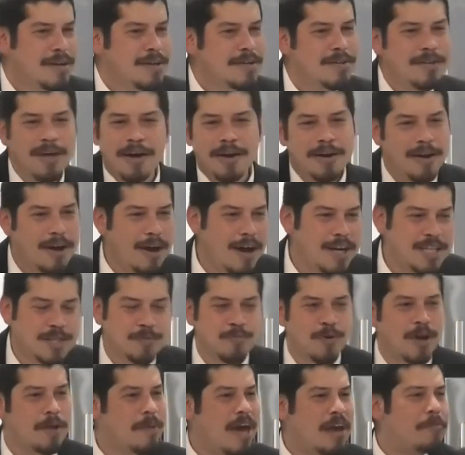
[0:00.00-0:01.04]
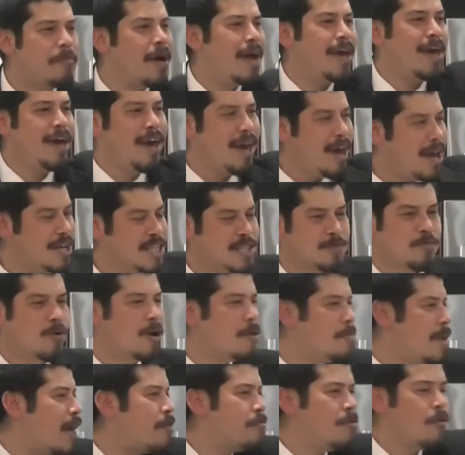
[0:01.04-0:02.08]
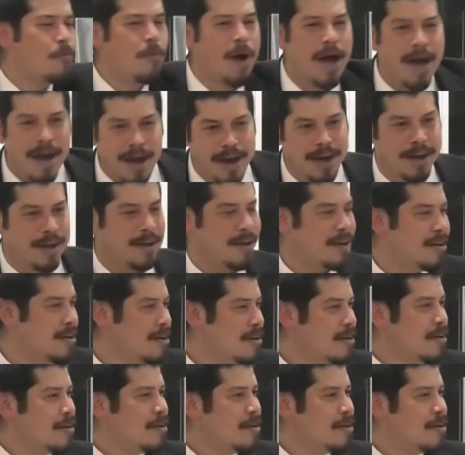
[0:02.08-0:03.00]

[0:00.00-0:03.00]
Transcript: No, no, no, I just want them out of my head, just want them out of the way.